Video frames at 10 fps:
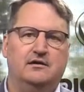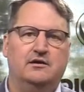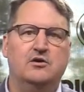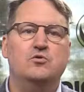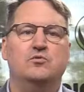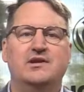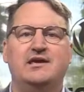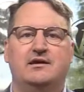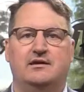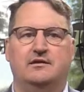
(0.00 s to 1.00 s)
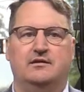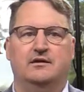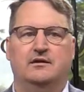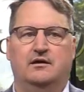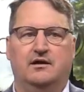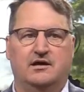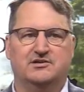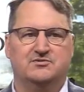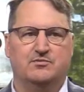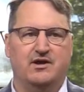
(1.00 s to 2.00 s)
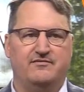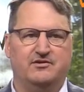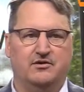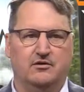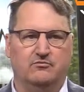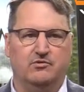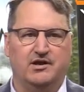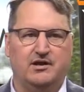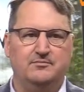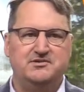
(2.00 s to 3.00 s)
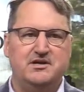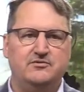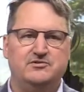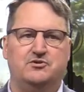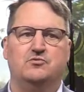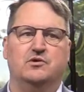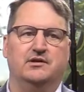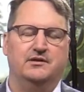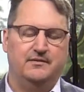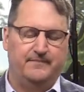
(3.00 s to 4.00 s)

you need a customer avatar. When it comes down to it,